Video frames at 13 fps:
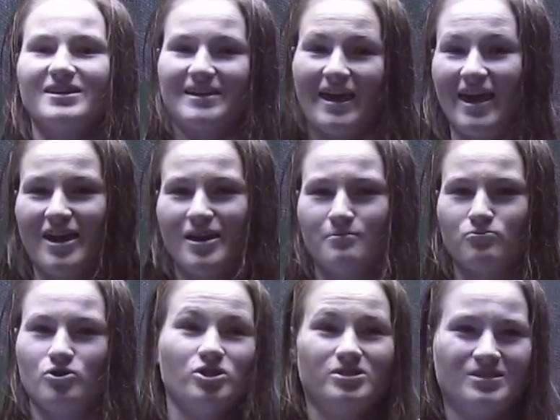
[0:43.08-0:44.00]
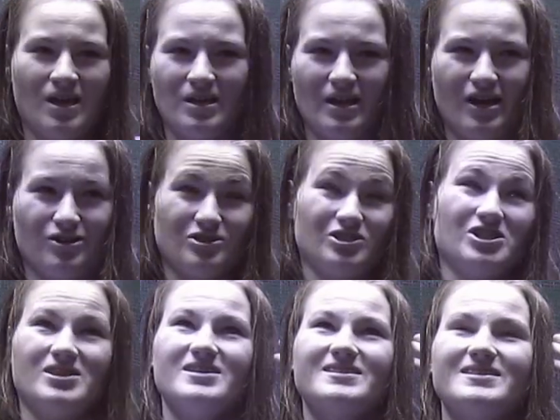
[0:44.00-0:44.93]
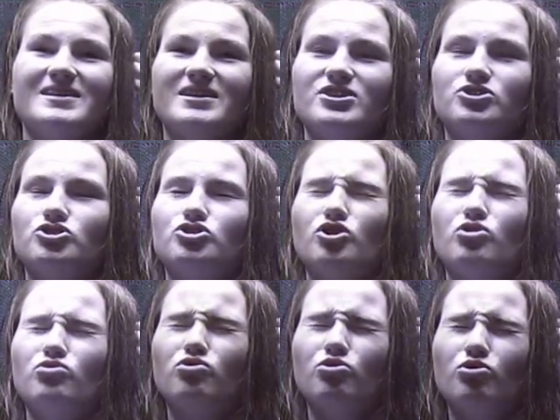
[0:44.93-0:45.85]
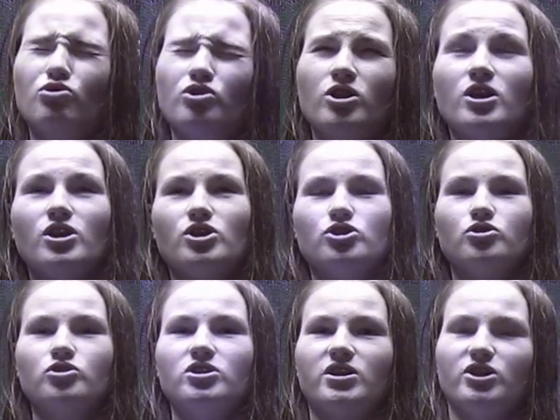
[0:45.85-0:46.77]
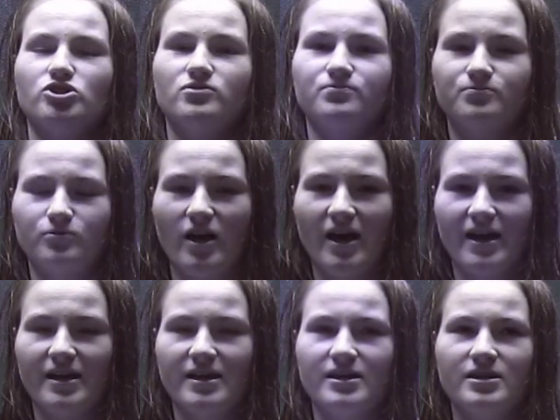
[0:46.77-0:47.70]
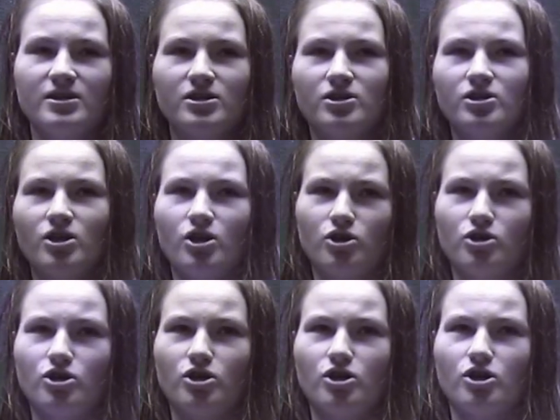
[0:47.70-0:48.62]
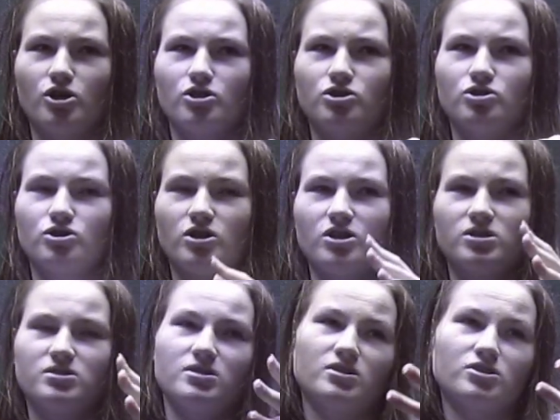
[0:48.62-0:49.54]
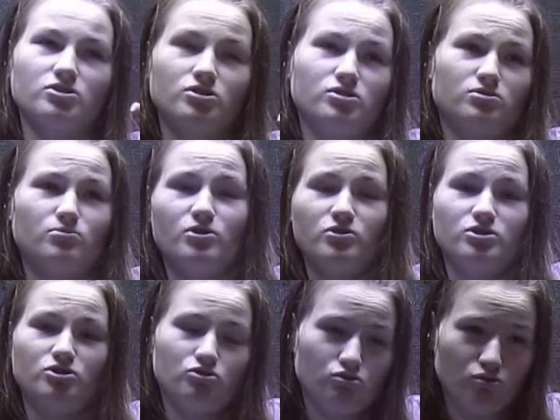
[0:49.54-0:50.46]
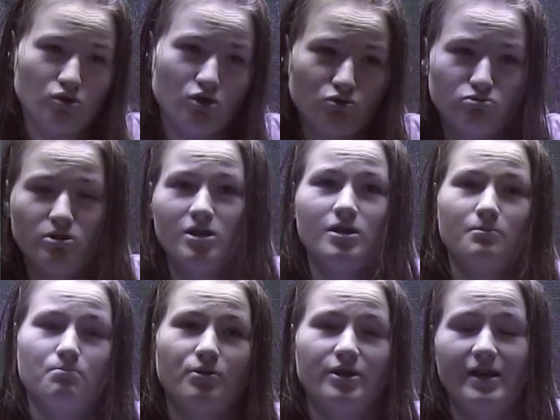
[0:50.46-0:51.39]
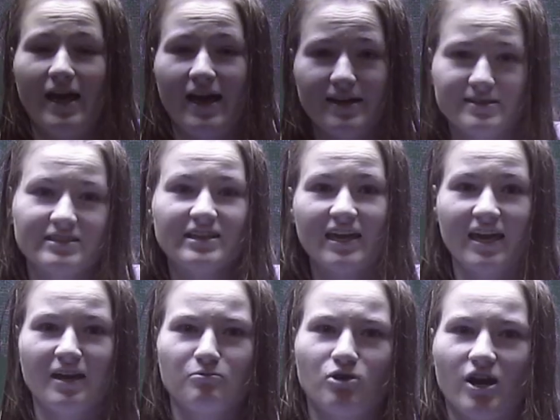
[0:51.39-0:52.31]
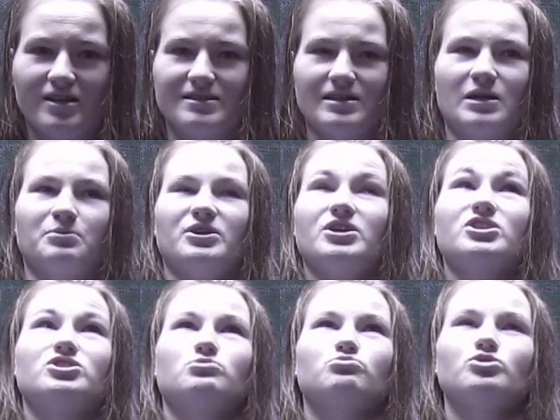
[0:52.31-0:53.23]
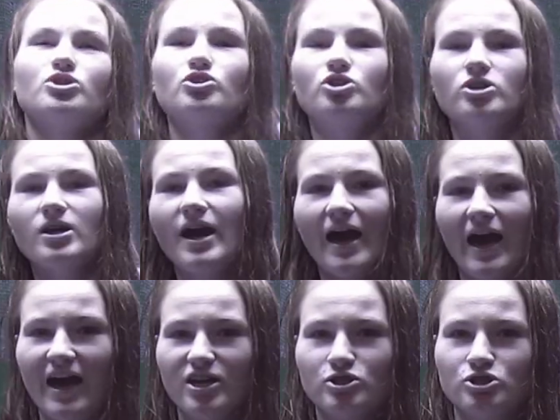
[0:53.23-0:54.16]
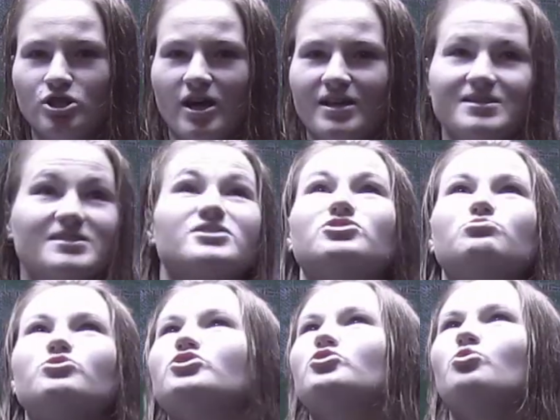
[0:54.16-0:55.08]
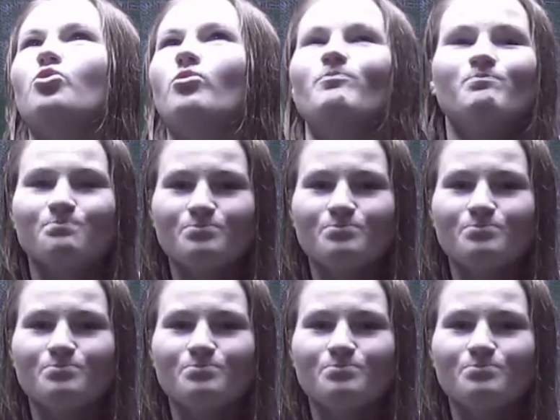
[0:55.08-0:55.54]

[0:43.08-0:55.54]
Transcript: camera technology. This thing is so cool. You can actually fly. It's a drone, but it has a camera on top of it. It gets really good high shots, and it's really cool.